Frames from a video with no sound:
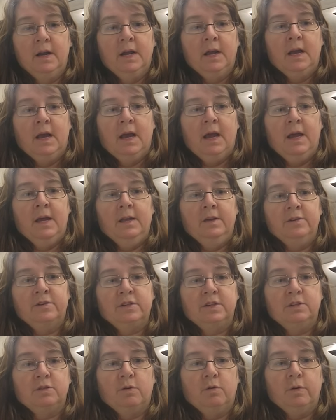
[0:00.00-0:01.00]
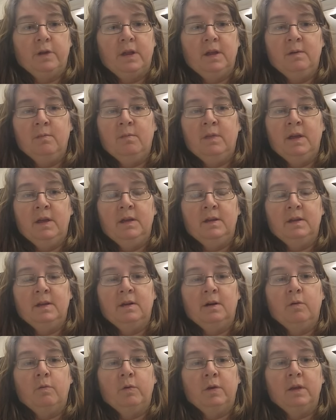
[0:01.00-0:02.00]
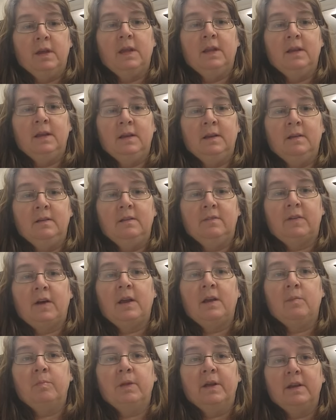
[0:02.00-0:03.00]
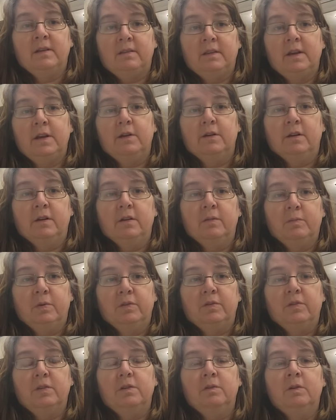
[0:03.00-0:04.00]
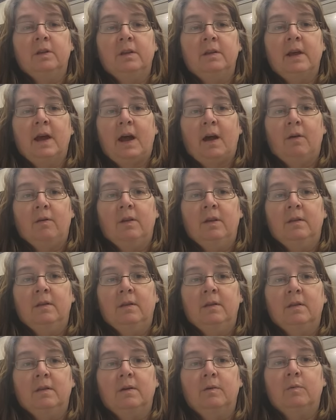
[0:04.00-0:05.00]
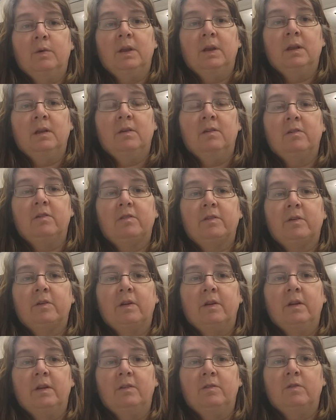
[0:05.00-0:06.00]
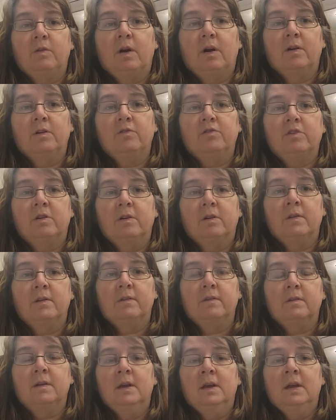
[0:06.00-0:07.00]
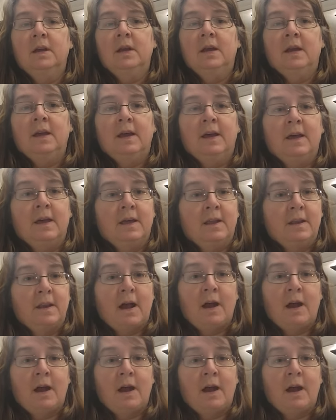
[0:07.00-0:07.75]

and she told him that you know he needed to find a place here to put the unit down and that we needed to turn it into our insurance and i